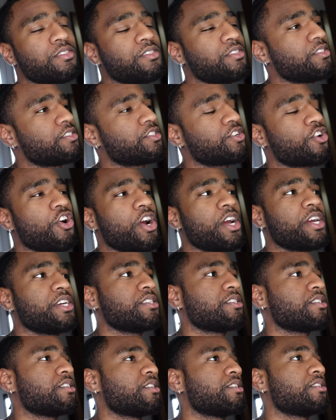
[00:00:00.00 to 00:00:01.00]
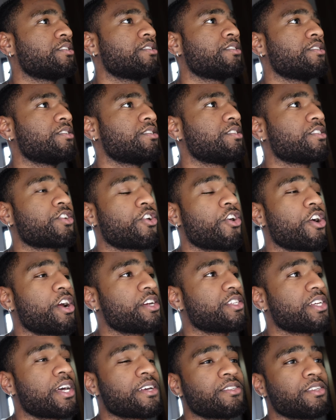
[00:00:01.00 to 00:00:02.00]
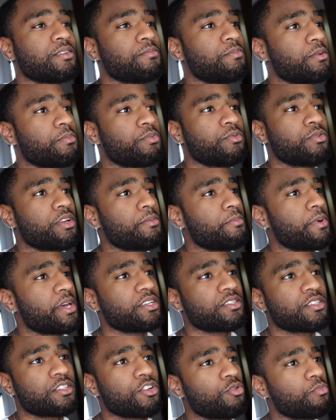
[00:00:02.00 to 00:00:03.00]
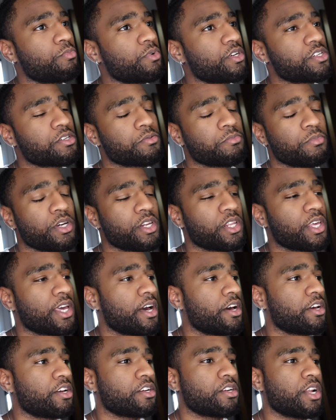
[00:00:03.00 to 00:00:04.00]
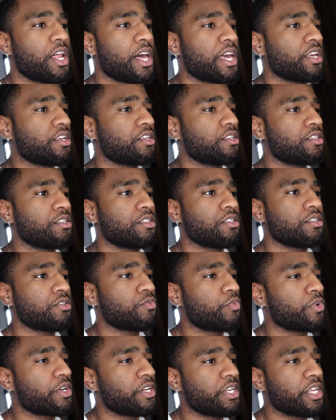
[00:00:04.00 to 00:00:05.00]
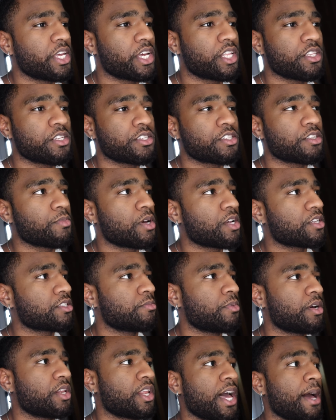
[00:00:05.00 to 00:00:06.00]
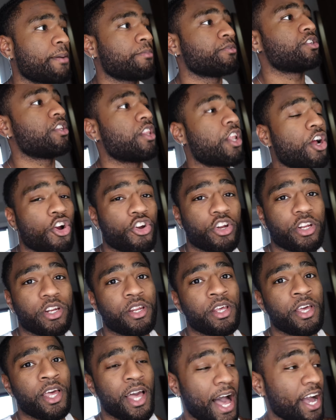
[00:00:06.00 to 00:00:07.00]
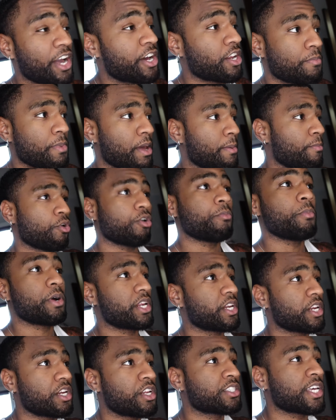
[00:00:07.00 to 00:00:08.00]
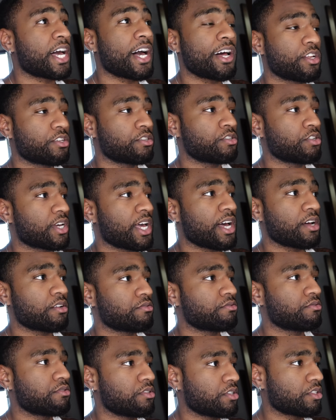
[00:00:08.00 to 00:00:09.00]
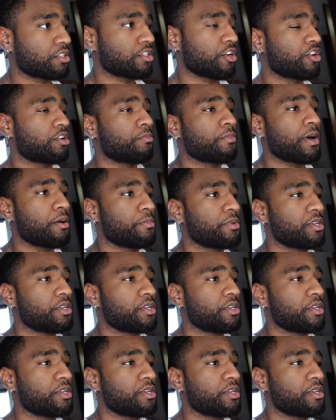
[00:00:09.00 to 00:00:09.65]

it's crazy. It's crazy. I see people that make so much money out here, like ridiculous amounts of money. I'm learning. I could have made more money than this. I only took out a certain amount